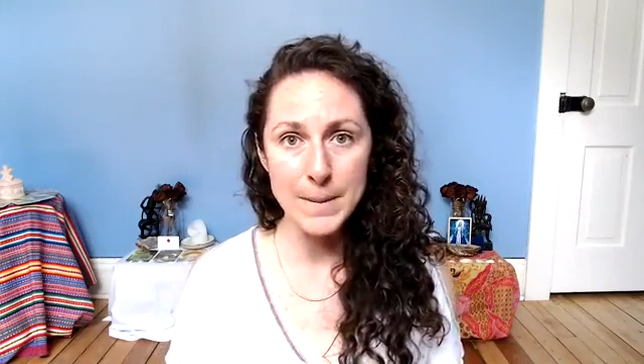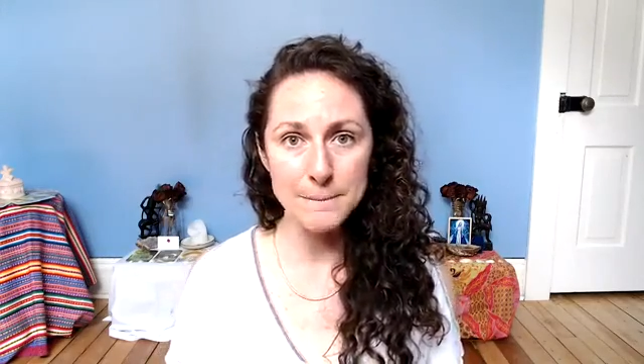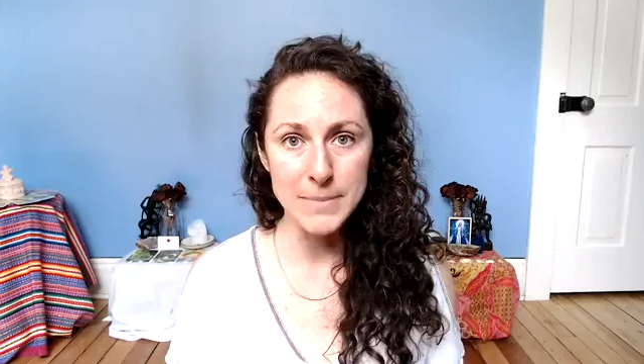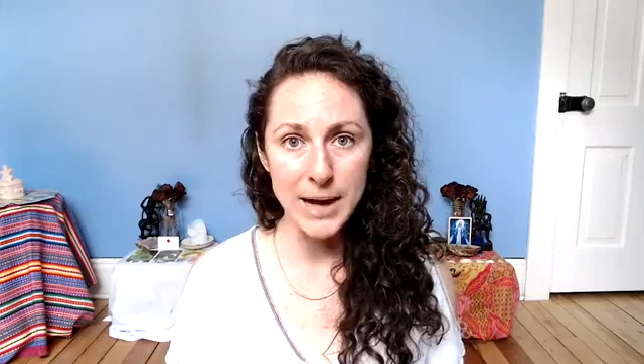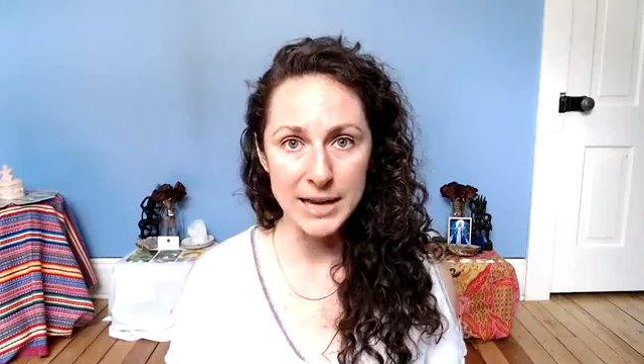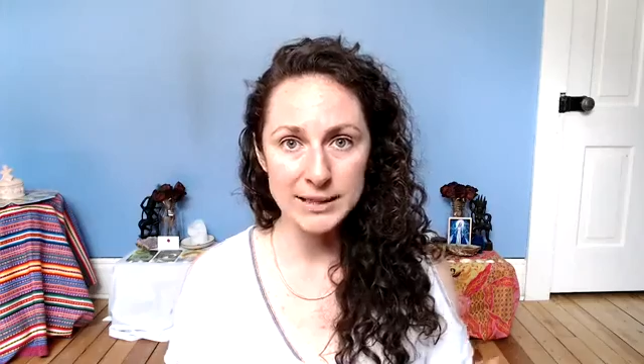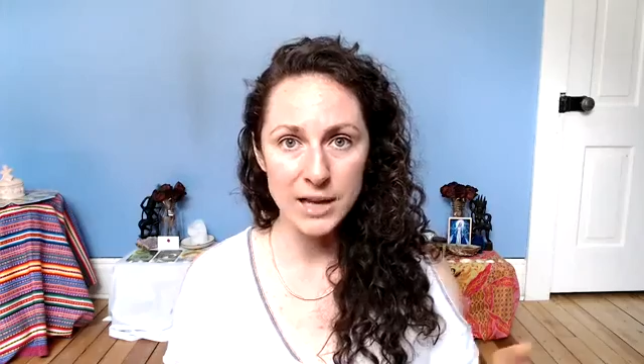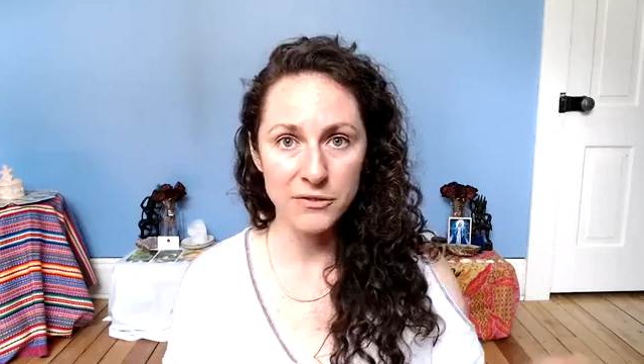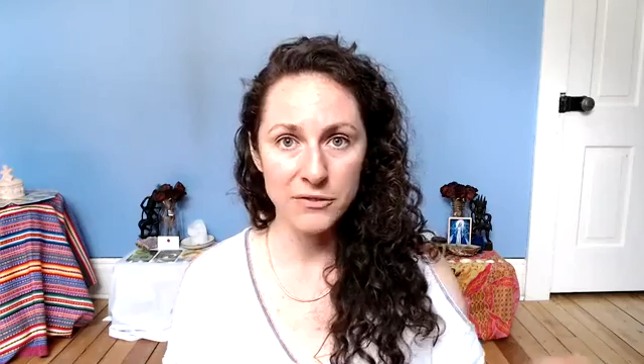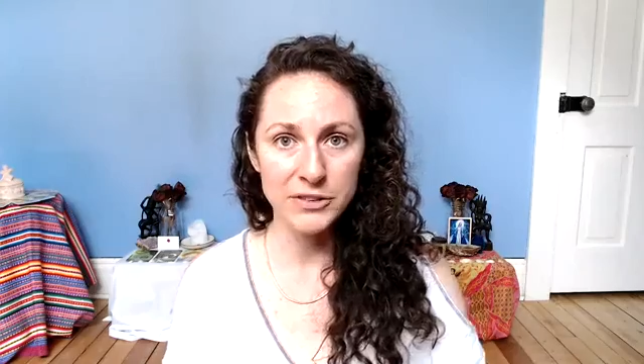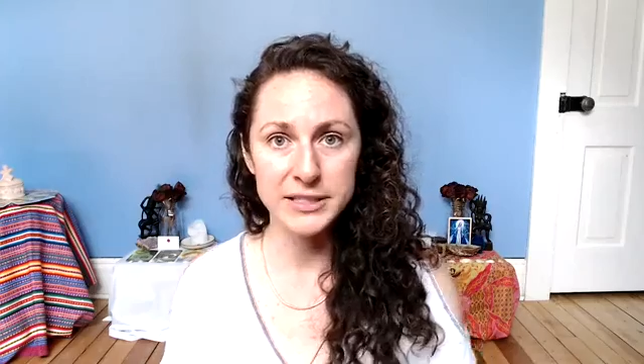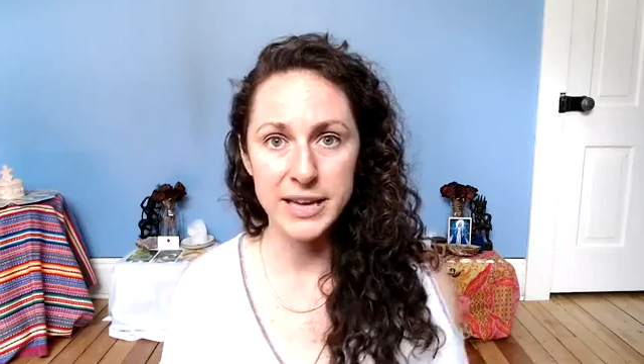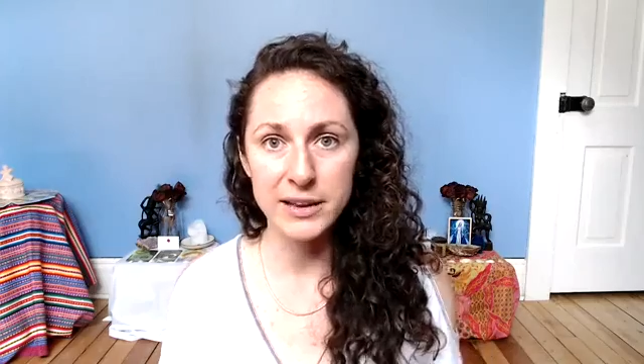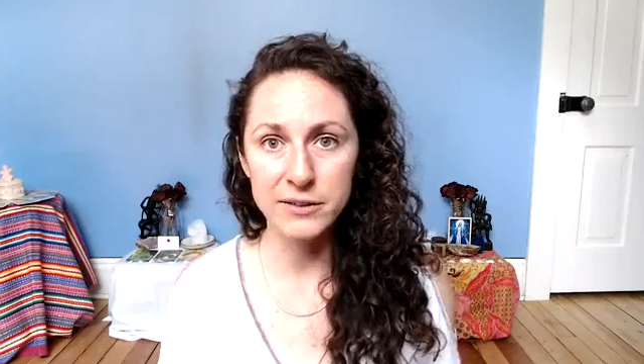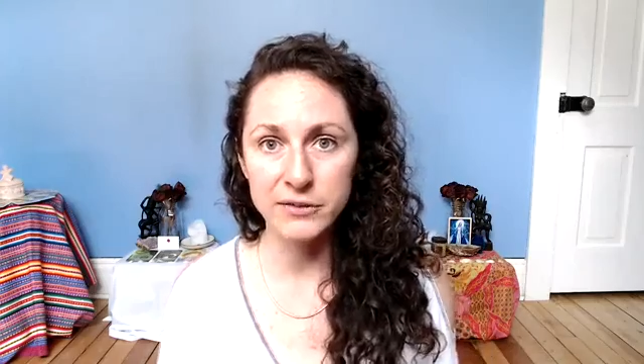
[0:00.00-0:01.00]
myself
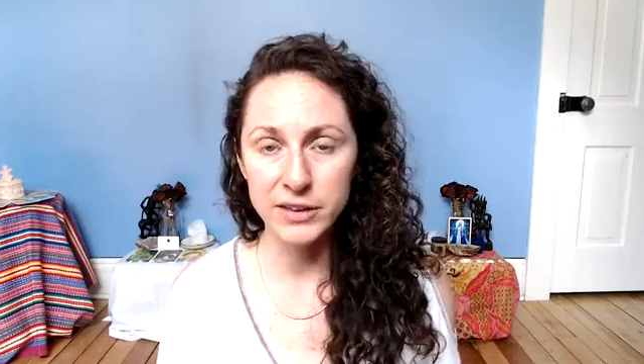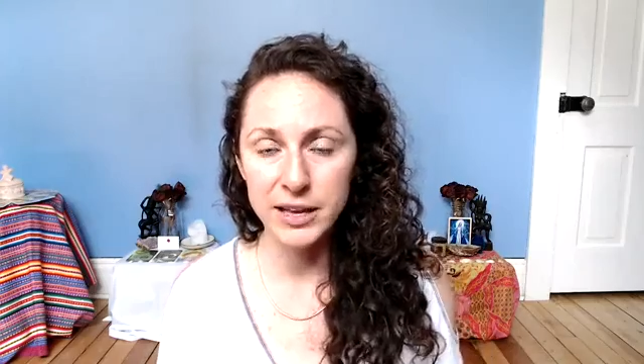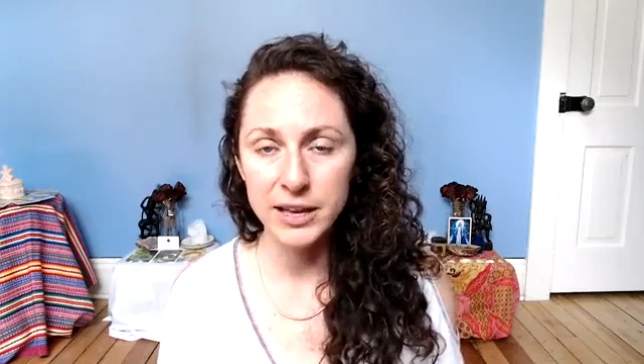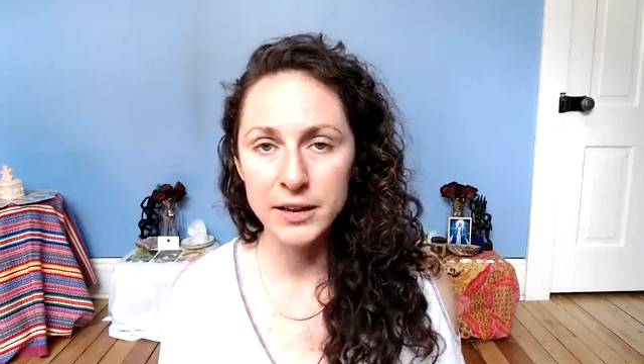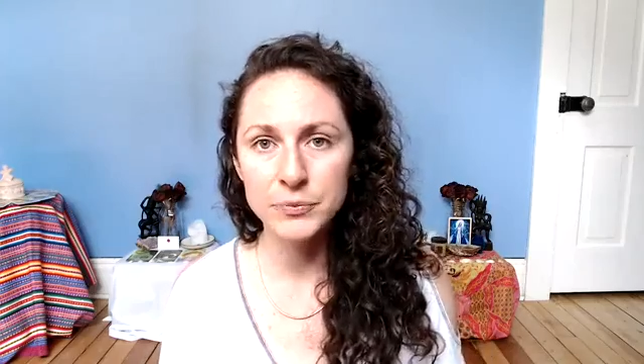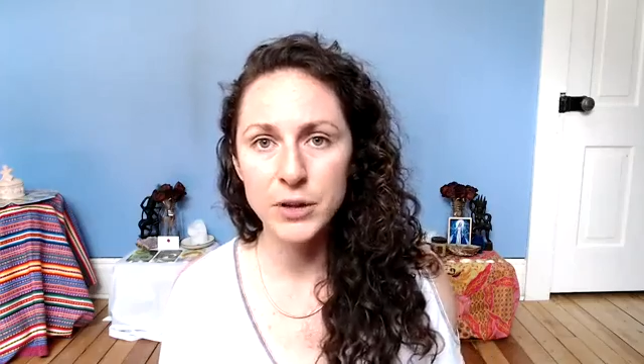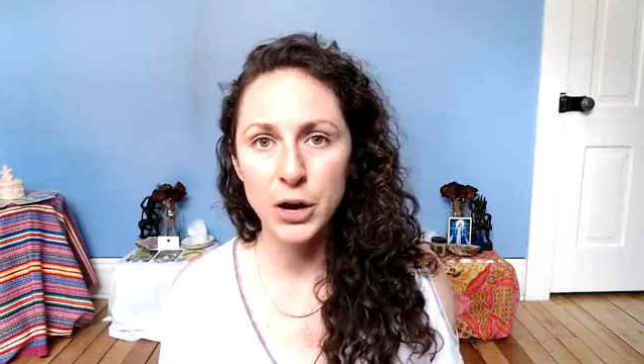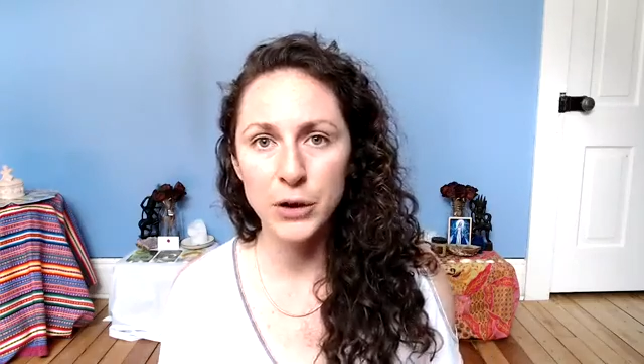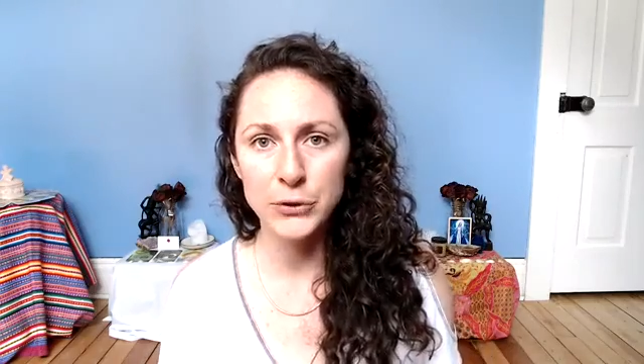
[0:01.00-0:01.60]
and Davey